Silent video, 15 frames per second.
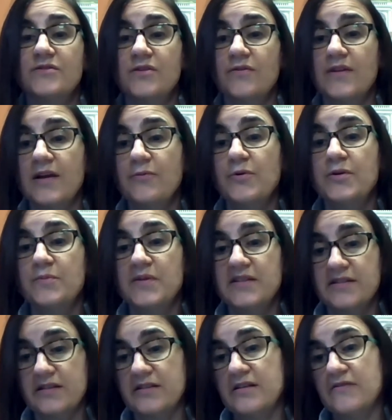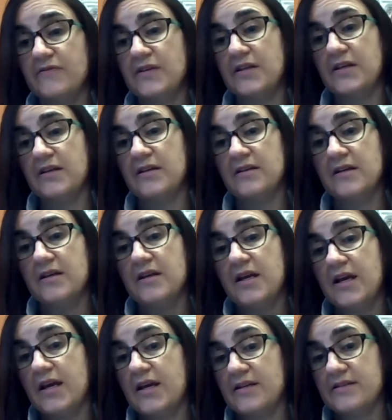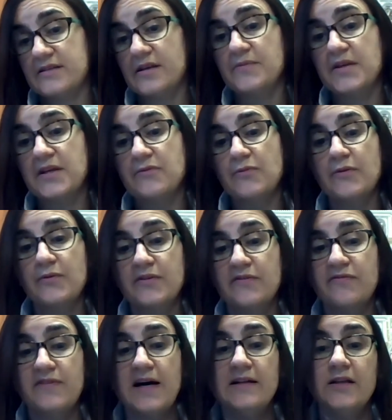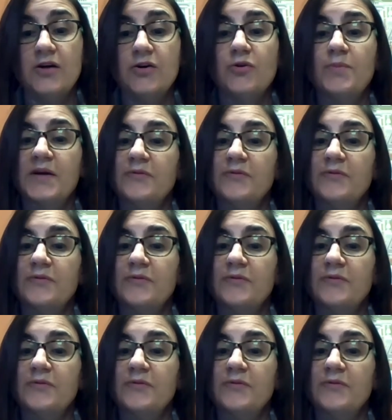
so they would be significant and something we would follow,